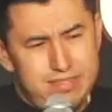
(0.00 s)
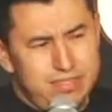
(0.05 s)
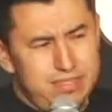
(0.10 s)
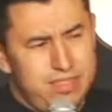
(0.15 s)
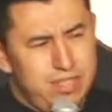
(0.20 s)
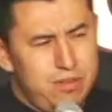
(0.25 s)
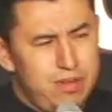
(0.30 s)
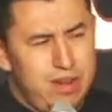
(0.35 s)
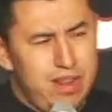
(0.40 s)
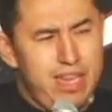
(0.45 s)

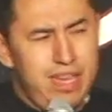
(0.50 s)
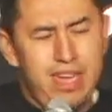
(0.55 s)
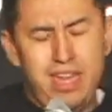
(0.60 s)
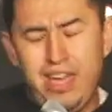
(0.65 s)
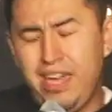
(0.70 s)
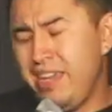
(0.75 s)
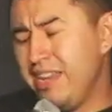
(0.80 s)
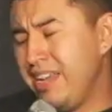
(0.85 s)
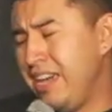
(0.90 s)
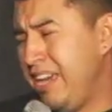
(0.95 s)
You know what I
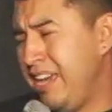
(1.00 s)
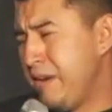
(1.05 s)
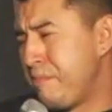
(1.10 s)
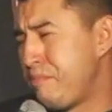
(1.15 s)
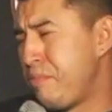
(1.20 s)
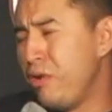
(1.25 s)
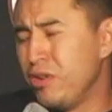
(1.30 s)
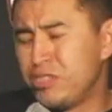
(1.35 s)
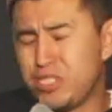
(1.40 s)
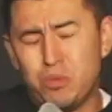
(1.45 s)
hate? I hate
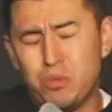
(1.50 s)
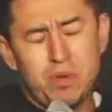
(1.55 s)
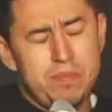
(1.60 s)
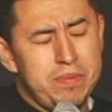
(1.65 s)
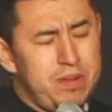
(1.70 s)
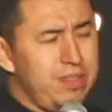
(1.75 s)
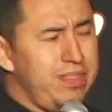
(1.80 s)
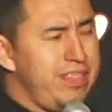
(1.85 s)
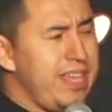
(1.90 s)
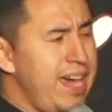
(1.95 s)
approaching
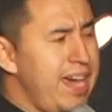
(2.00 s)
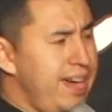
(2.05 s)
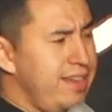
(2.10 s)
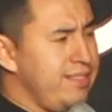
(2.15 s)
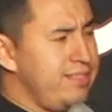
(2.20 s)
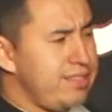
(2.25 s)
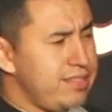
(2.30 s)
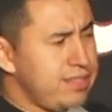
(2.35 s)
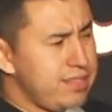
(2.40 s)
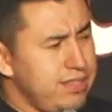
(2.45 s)
women to
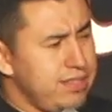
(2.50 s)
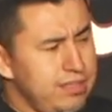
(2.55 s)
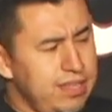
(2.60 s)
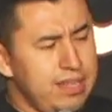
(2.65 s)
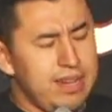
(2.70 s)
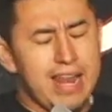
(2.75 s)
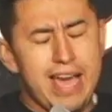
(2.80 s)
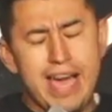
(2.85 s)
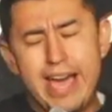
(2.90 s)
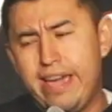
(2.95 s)
dance because
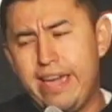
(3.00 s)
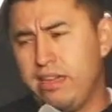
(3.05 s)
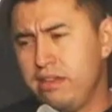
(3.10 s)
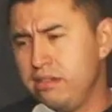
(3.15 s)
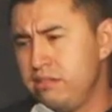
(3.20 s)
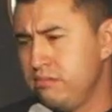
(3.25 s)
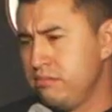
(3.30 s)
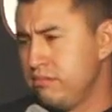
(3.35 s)
they lie.